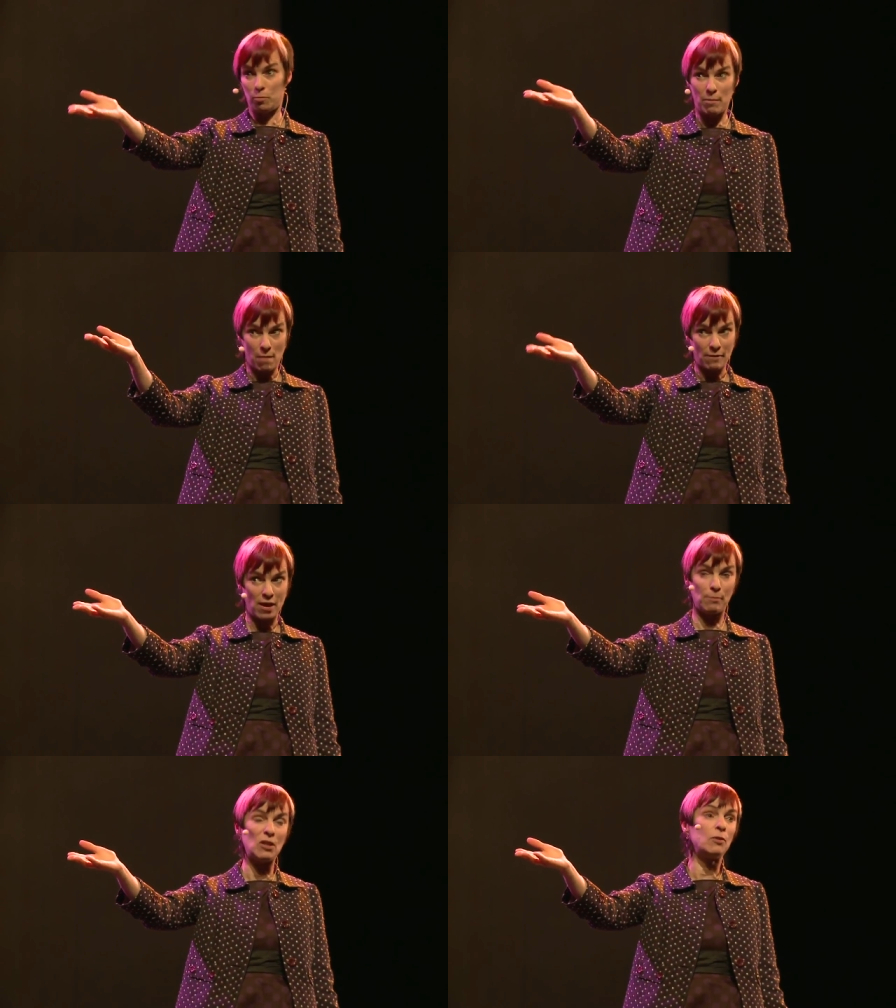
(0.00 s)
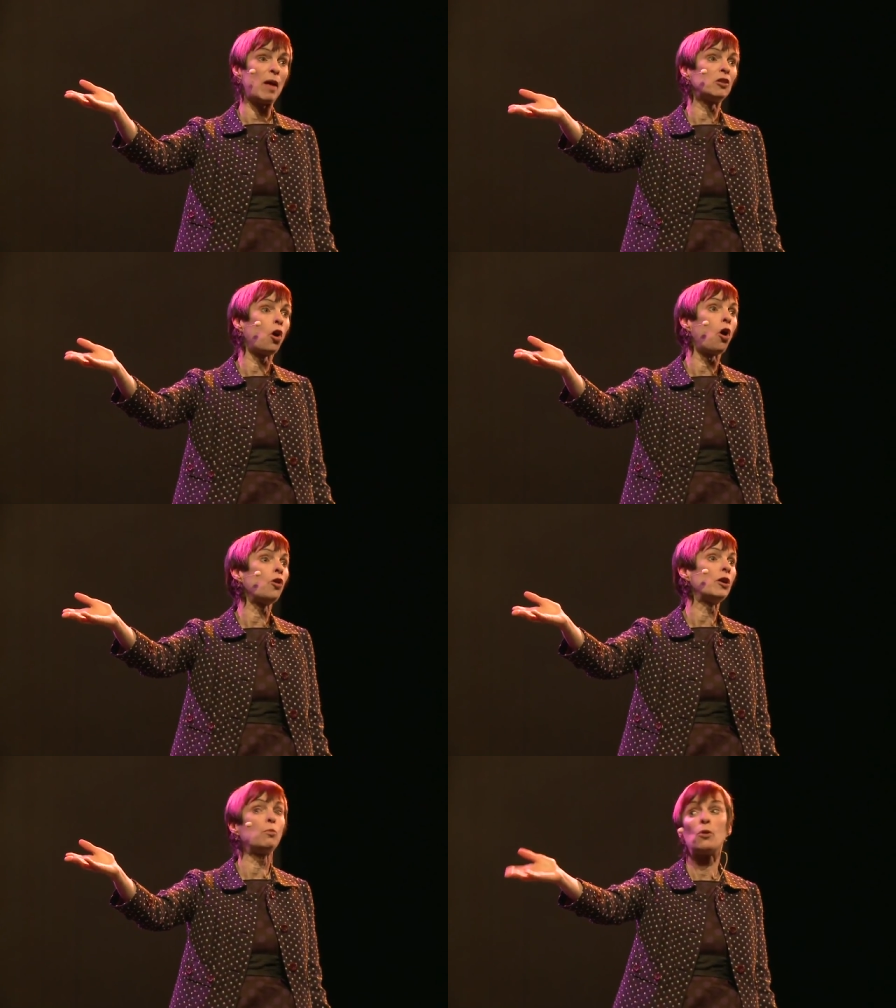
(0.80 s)
but my family spent all
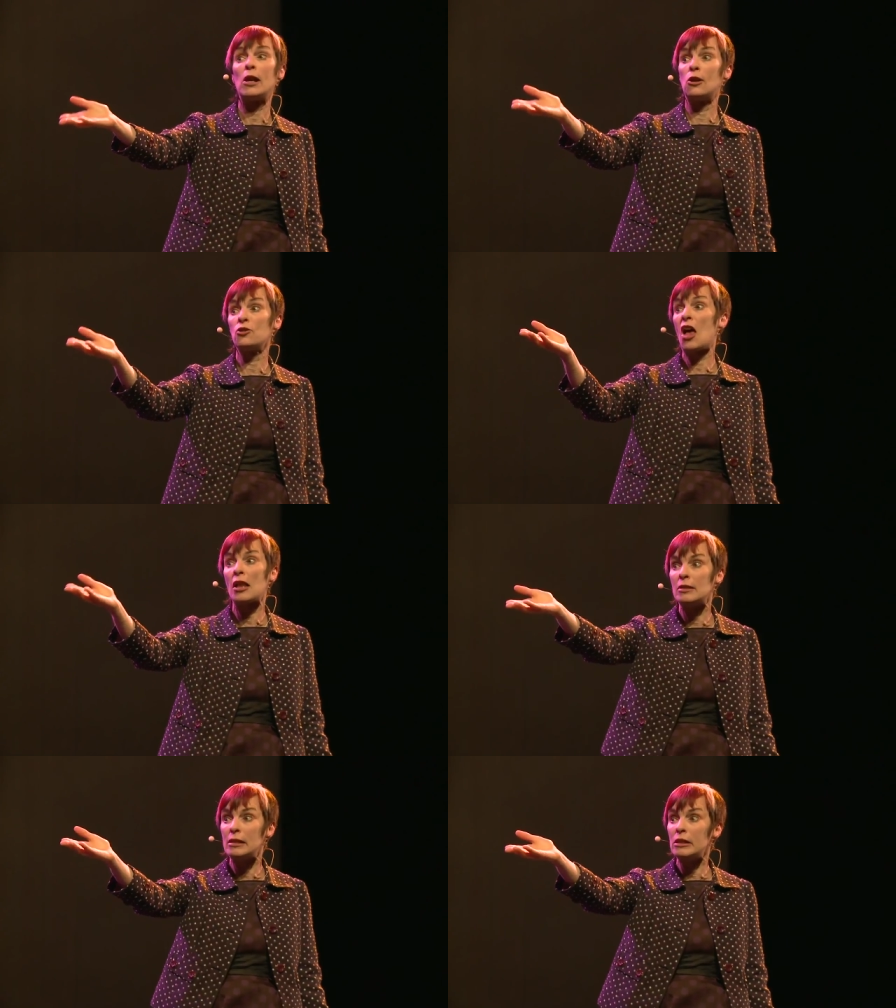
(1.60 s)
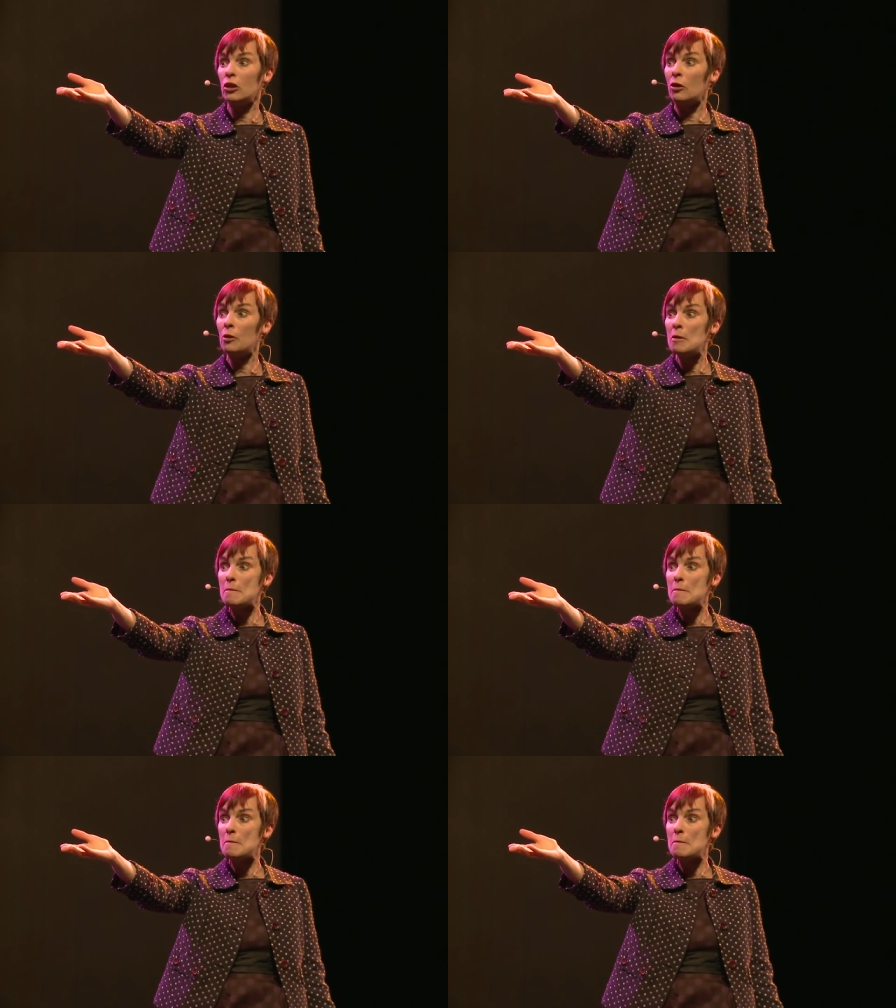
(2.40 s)
their prayers on deer.